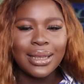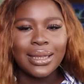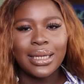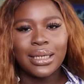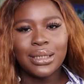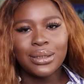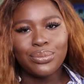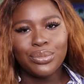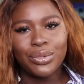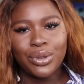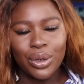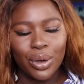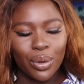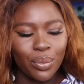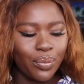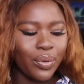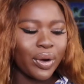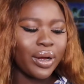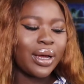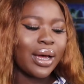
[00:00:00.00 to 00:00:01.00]
The deal
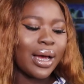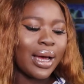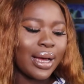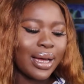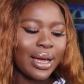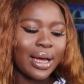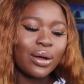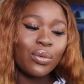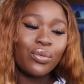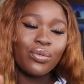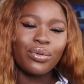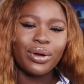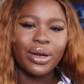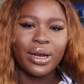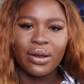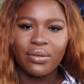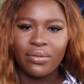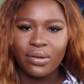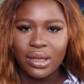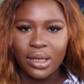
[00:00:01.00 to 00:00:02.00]
breaker, I can't
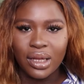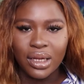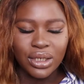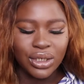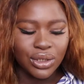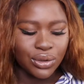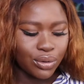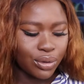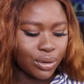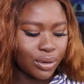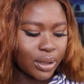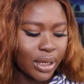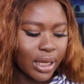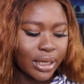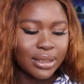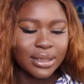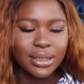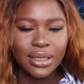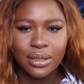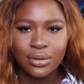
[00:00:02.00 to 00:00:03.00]
read everything she
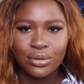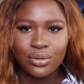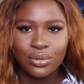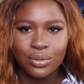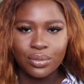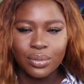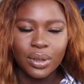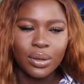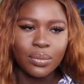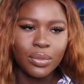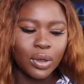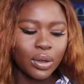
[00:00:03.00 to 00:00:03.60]
sends to me,